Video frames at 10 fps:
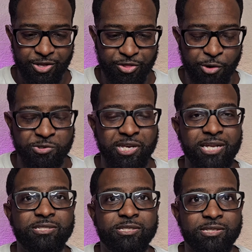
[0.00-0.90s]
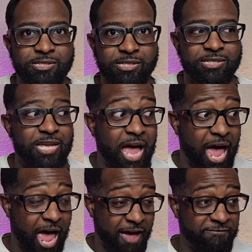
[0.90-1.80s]
those instances
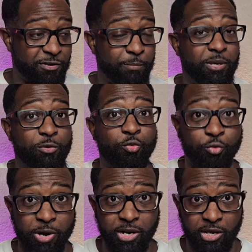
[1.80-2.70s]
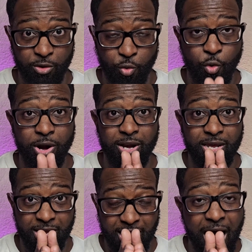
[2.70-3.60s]
have to be running
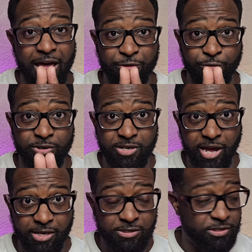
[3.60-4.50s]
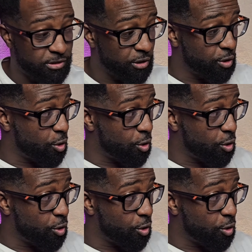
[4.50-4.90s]
in either Dex